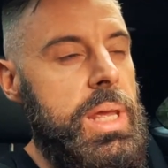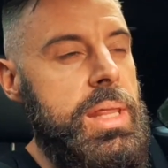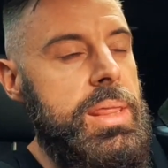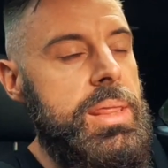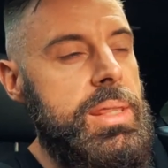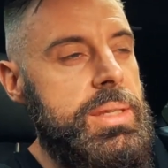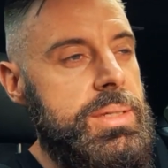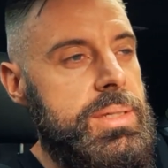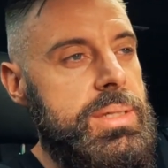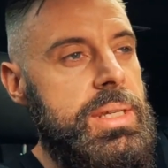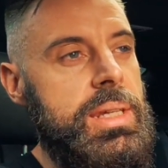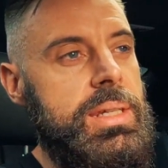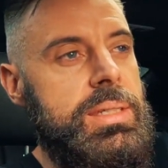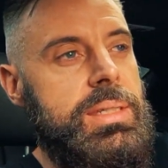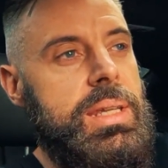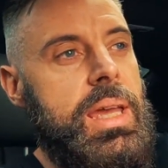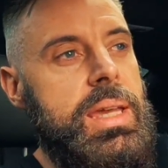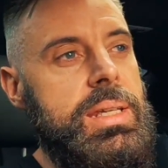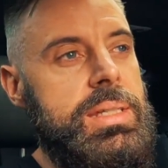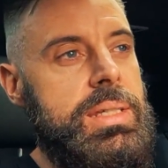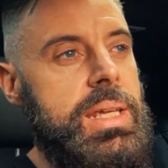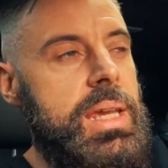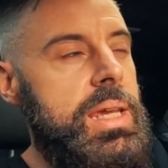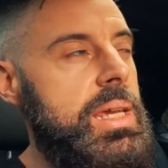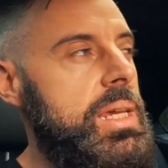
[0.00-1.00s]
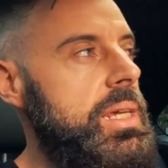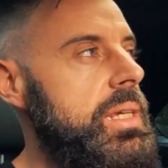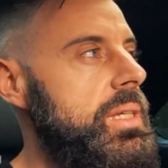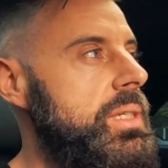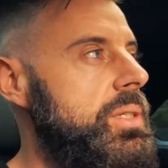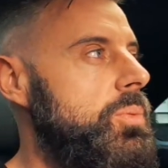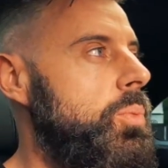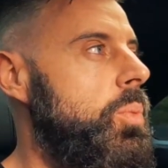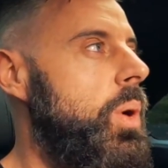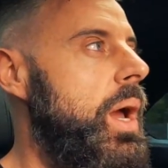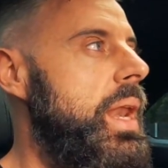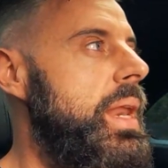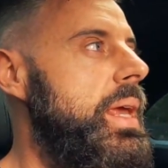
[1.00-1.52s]
in the
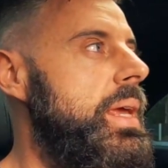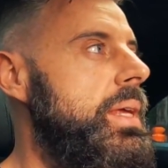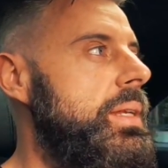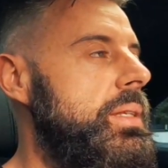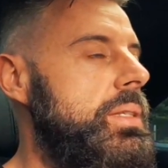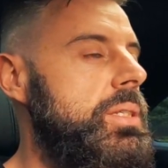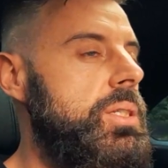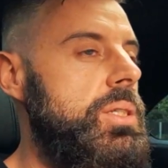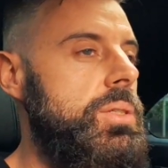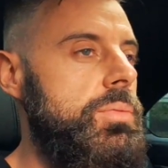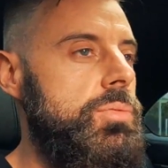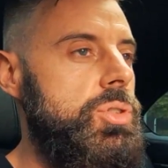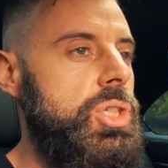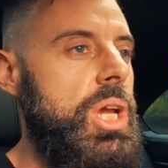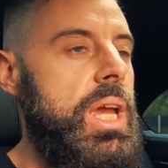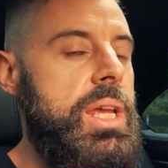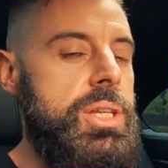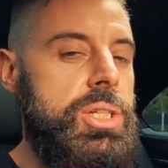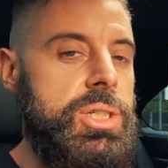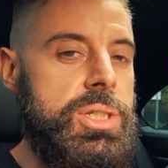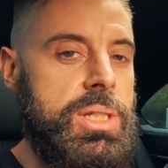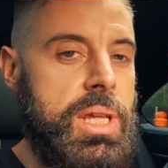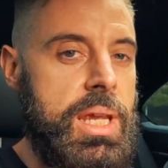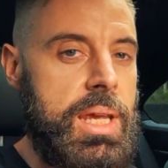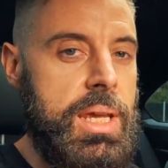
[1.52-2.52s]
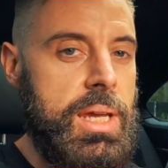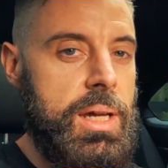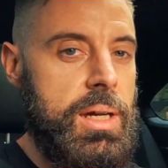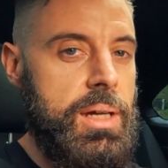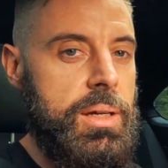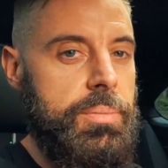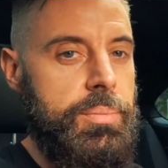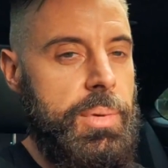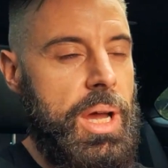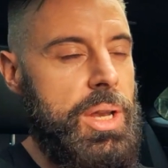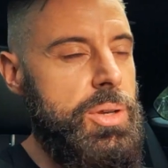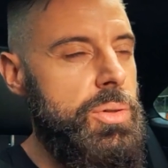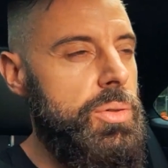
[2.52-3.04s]
6ATs, when it changes
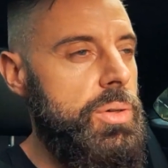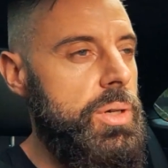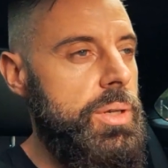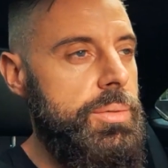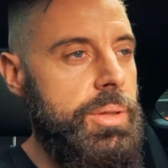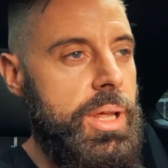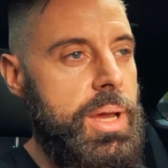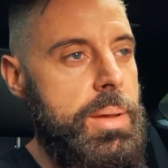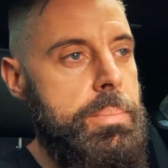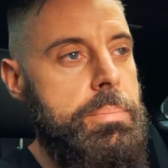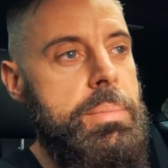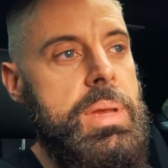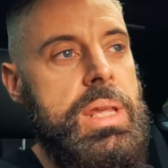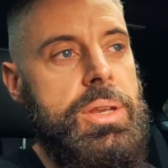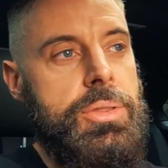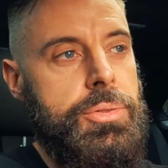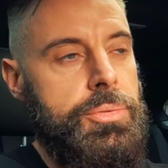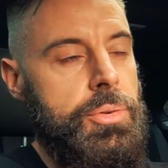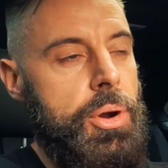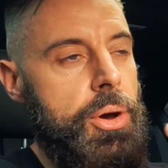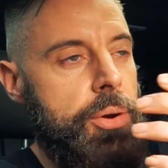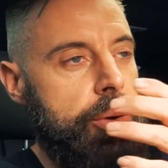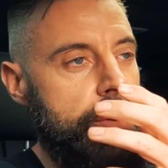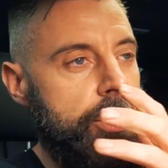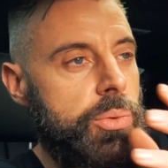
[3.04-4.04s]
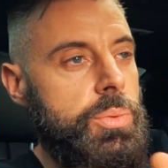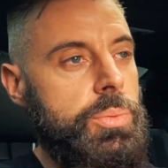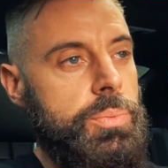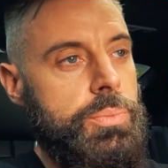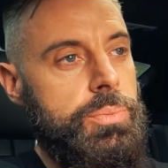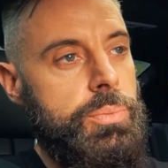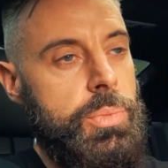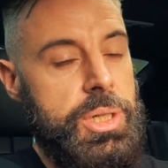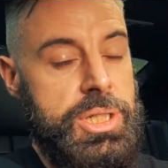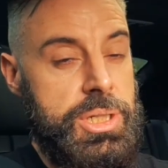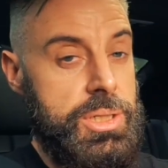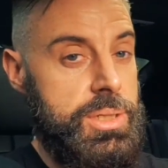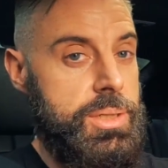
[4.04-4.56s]
gear and you're at like mid throttle,
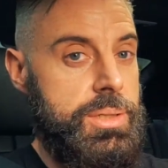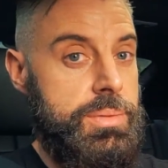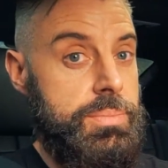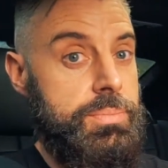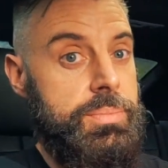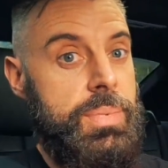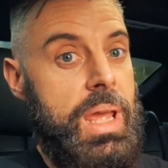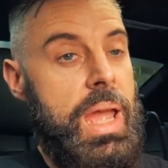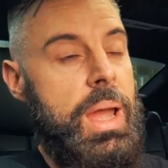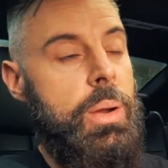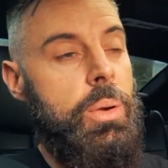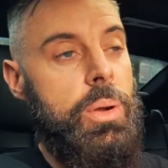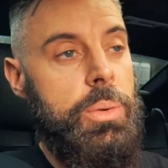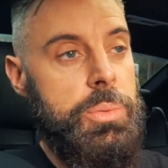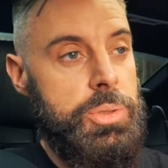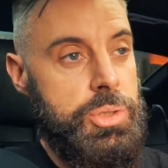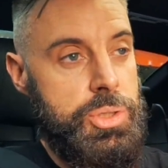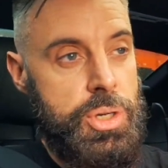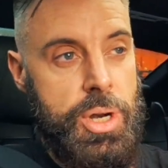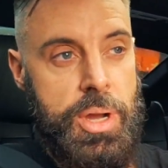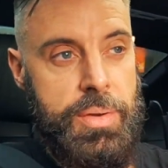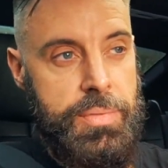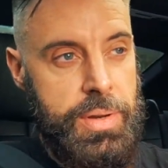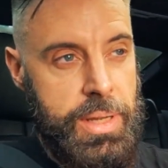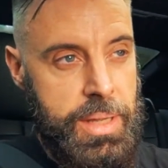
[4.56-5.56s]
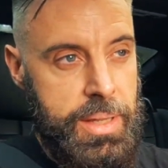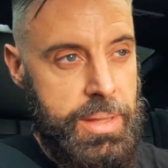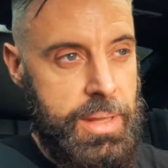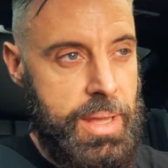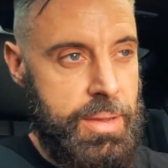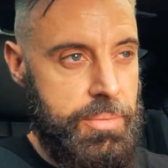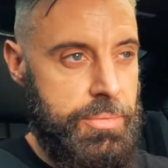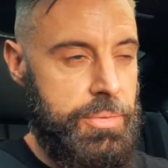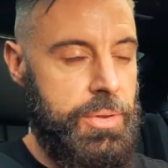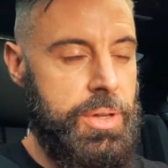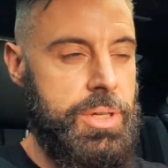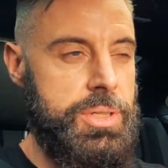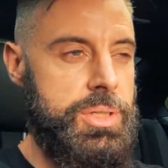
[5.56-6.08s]
which is how I was driving it
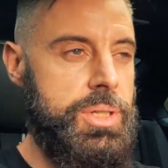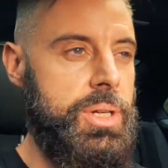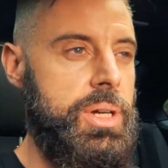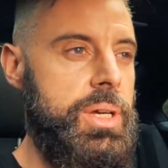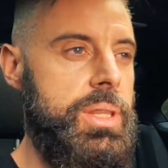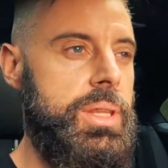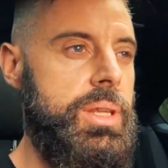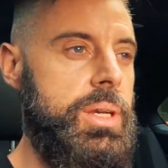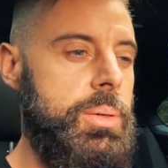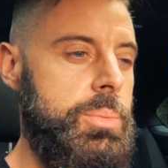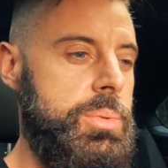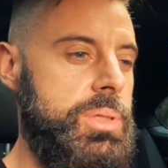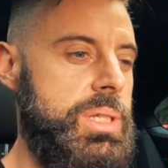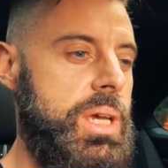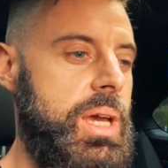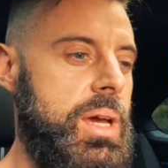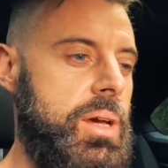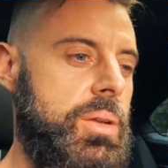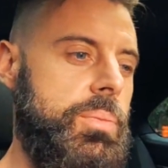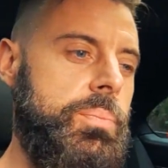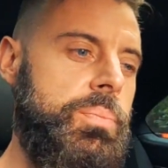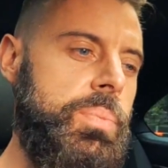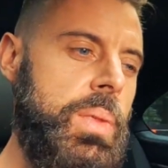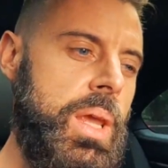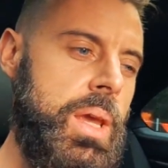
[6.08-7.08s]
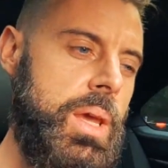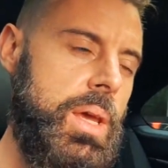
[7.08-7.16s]
that first night that it was out,